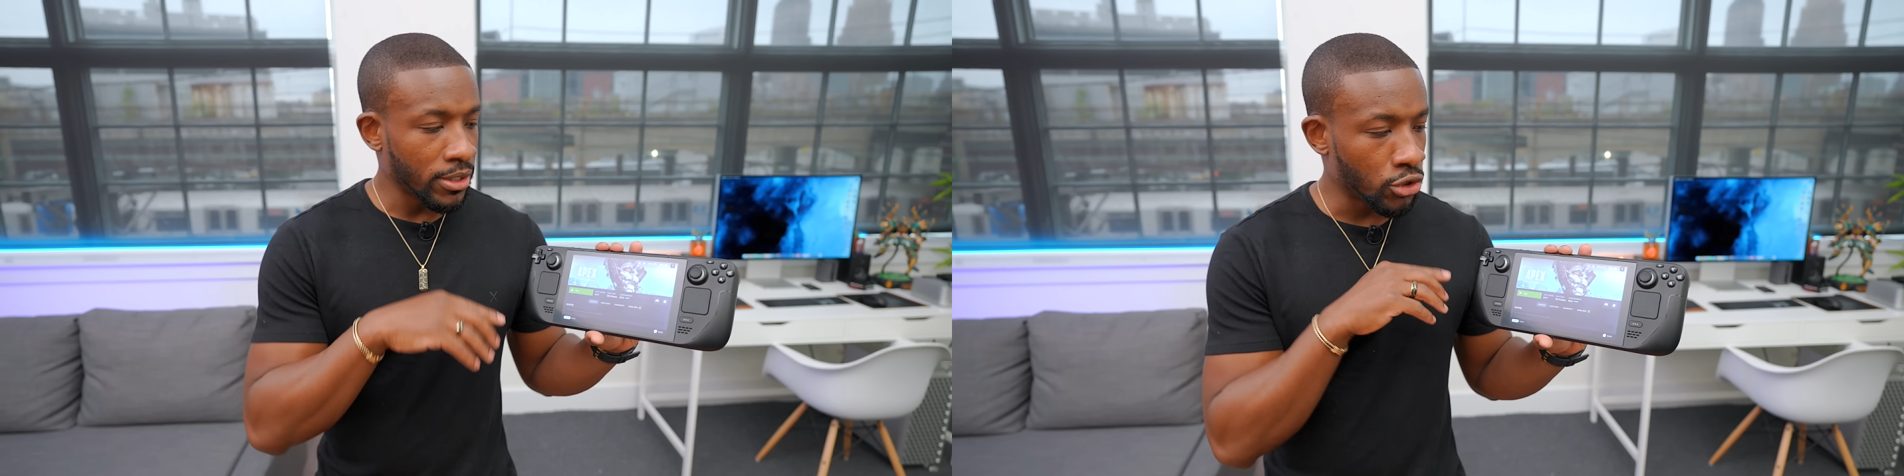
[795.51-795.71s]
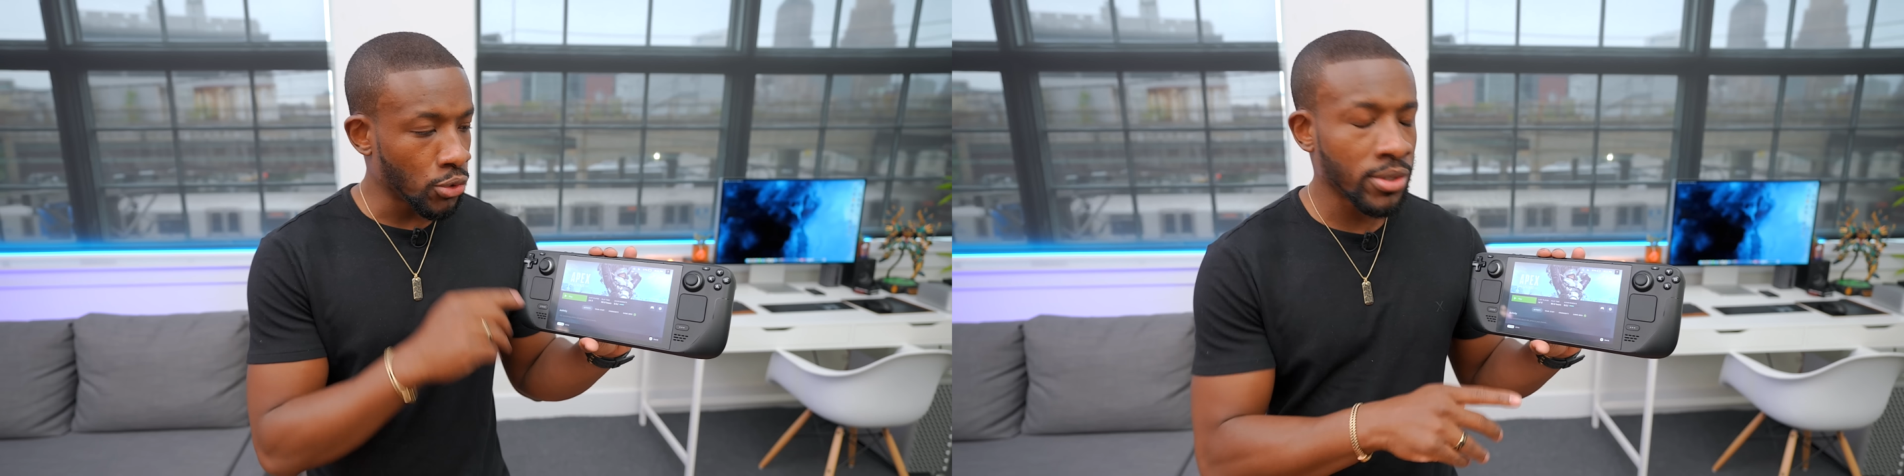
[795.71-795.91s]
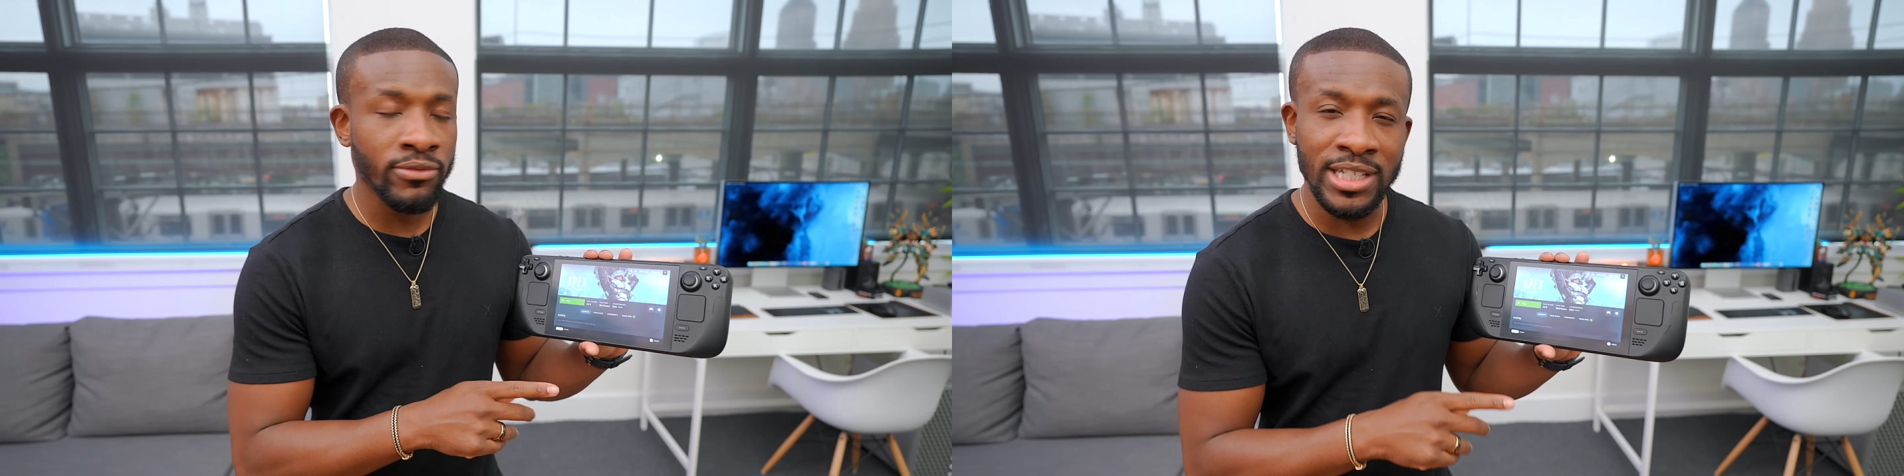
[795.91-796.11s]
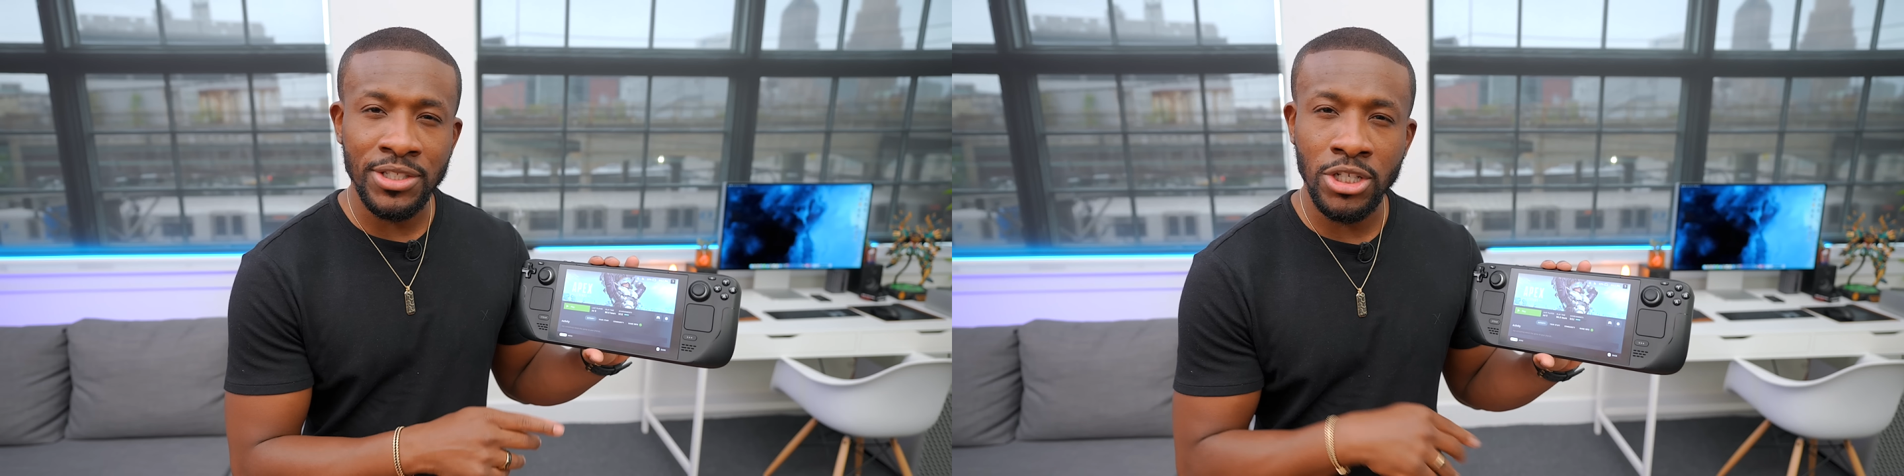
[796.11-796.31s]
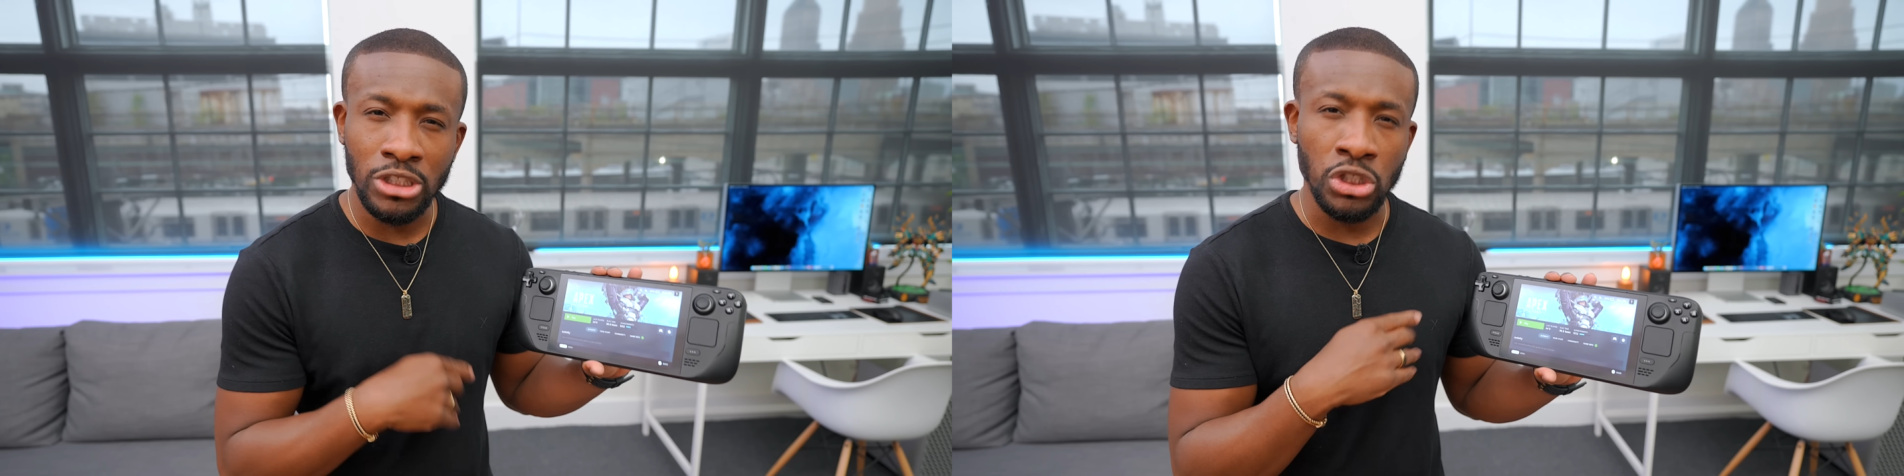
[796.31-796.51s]
do the
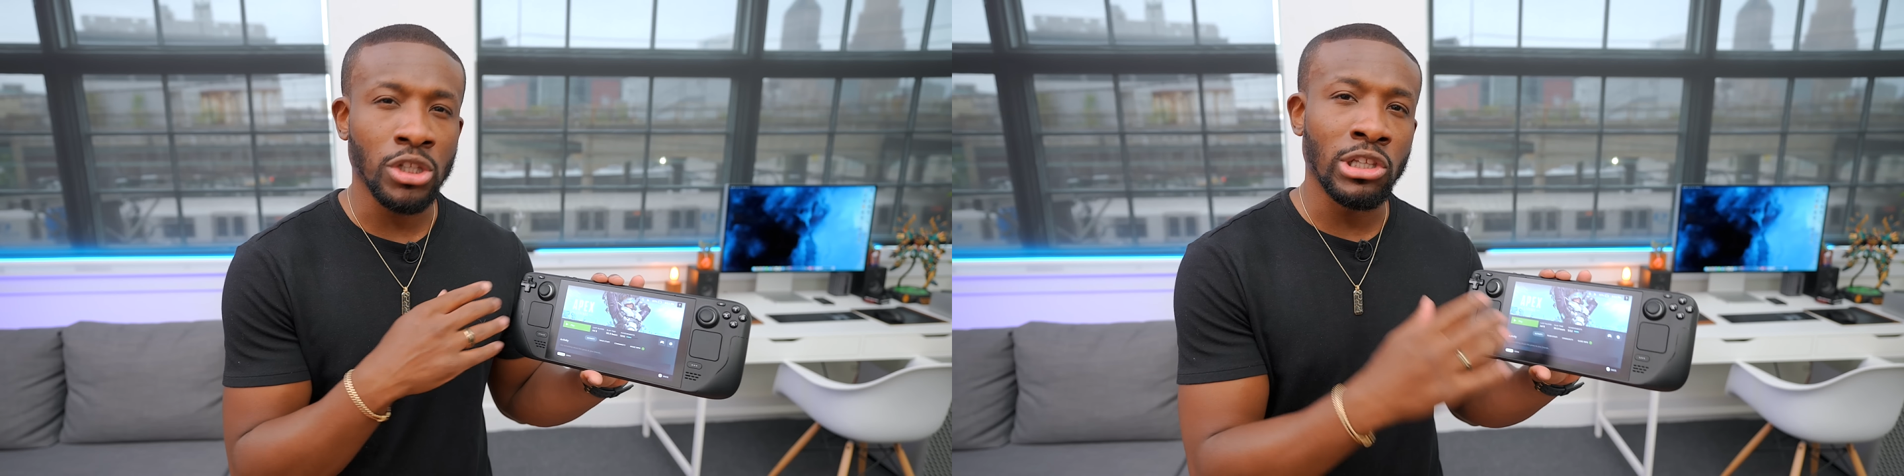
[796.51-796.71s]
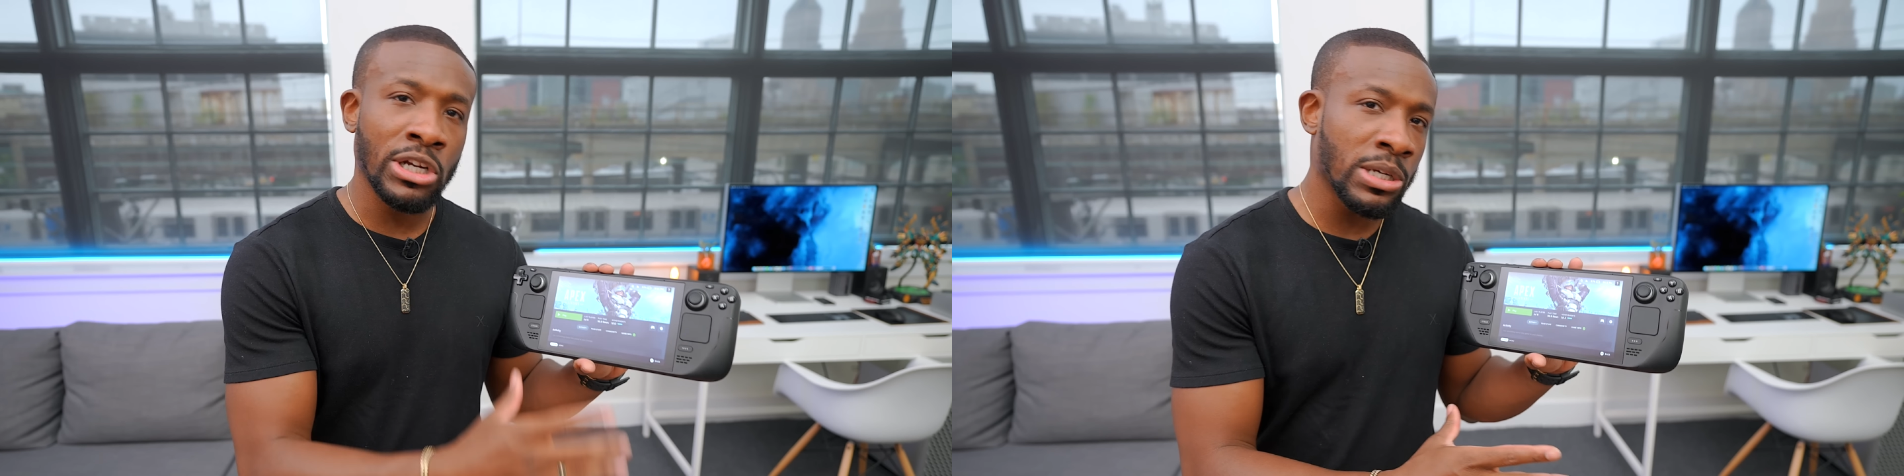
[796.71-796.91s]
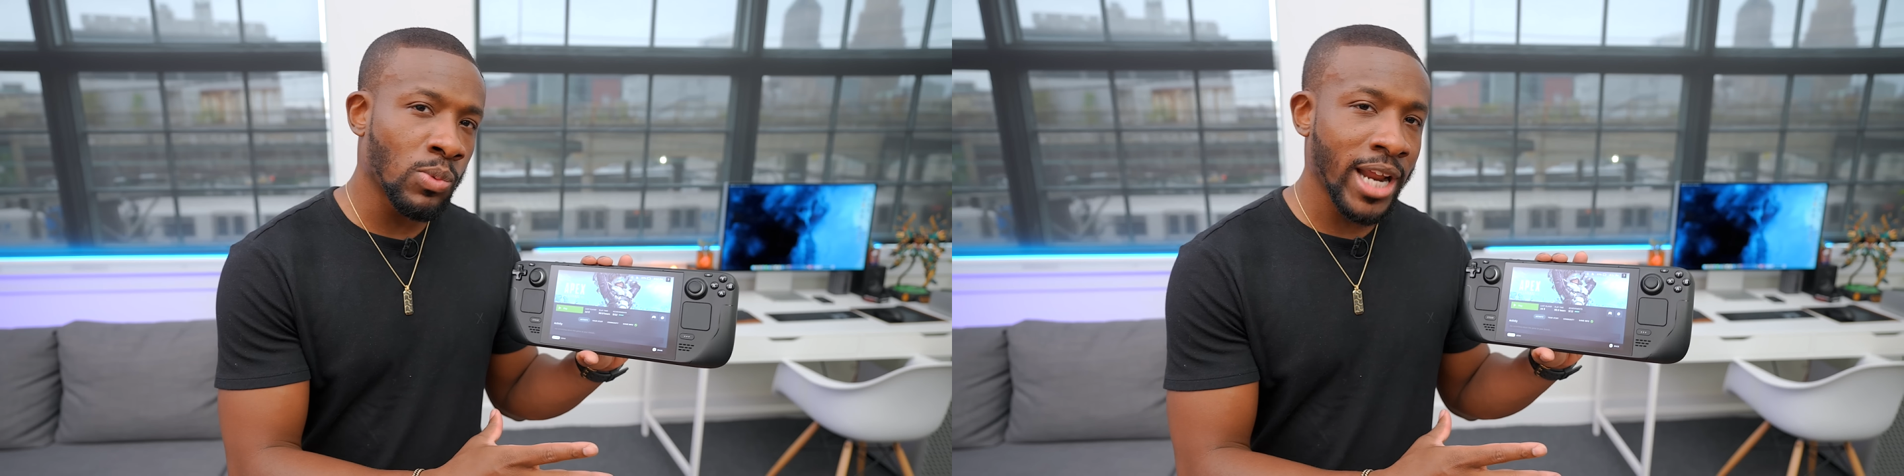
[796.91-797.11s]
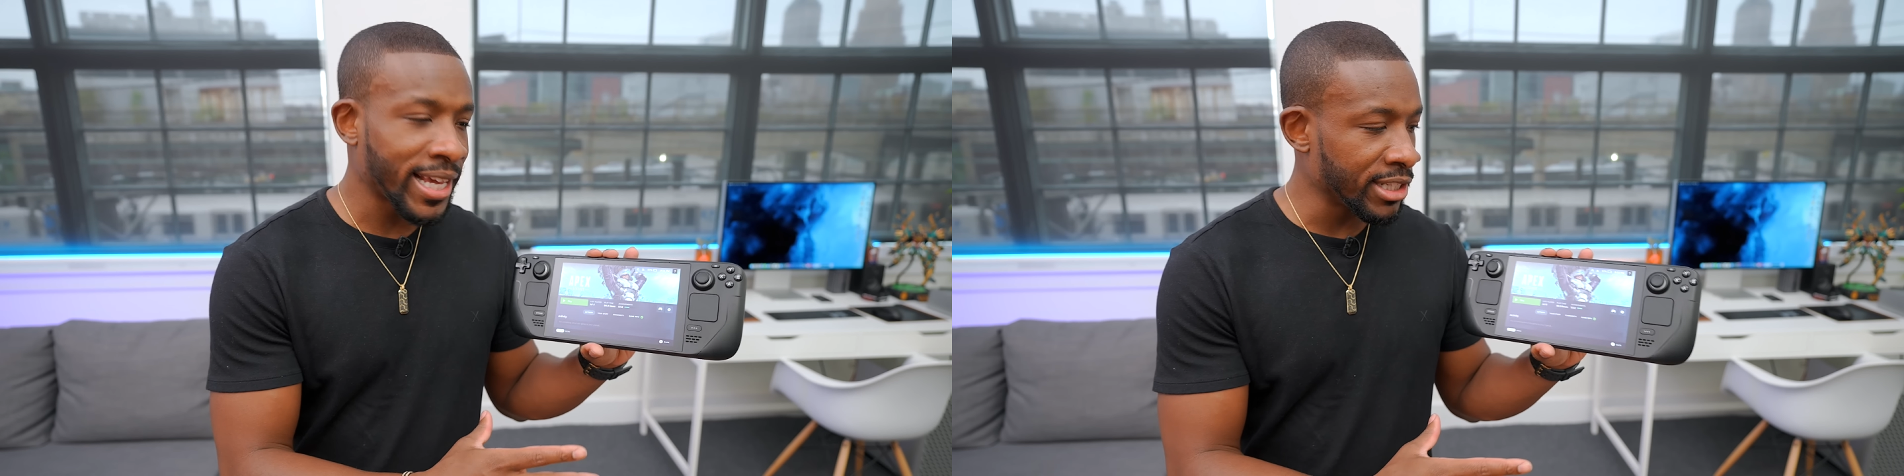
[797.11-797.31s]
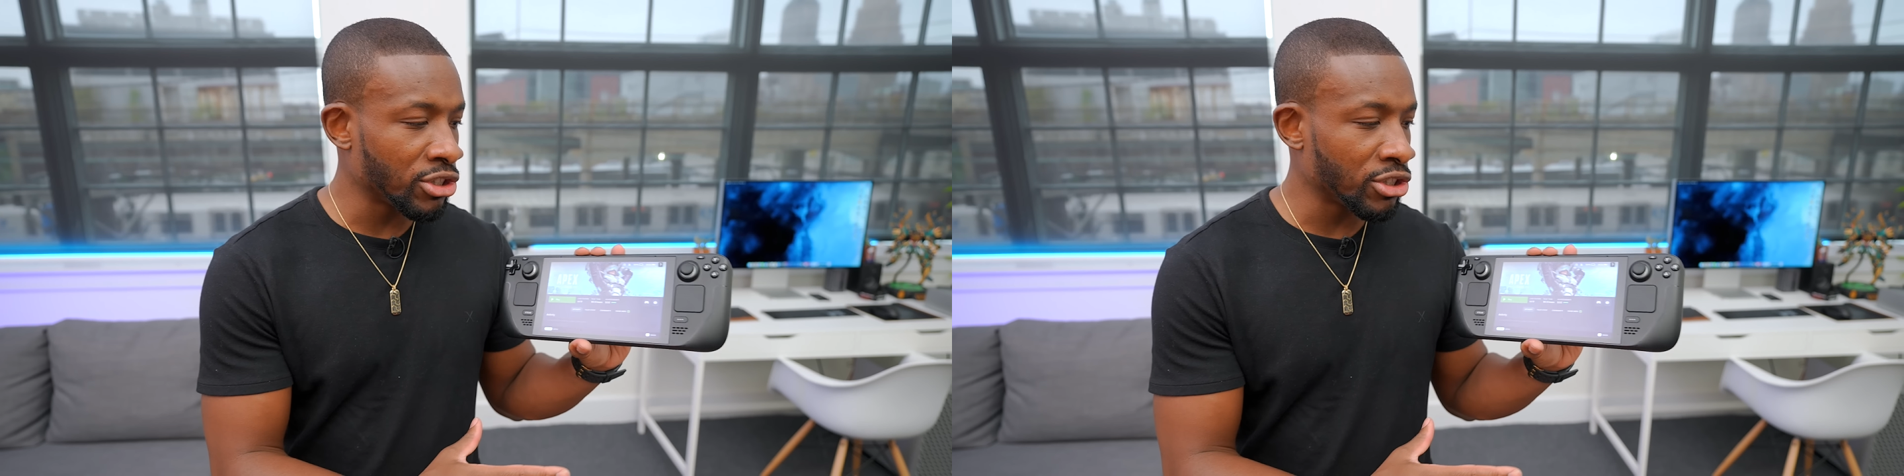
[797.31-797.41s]
research, learn what I can